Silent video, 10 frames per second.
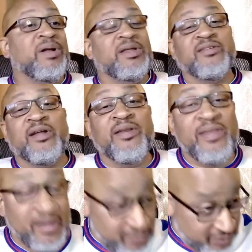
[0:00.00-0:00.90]
but there's
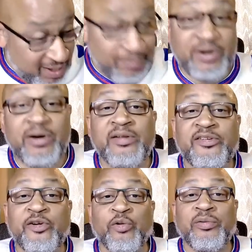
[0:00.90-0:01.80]
another neighborhood of
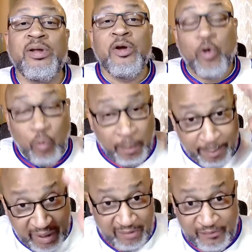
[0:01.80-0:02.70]
children who will
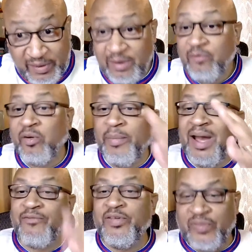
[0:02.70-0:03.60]
benefit from
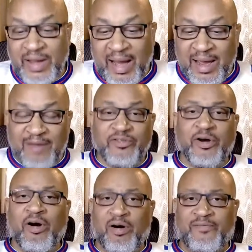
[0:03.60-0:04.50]
everything I have
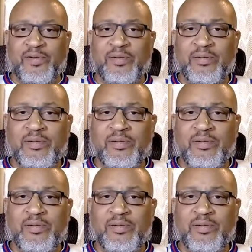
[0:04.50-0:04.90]
to offer.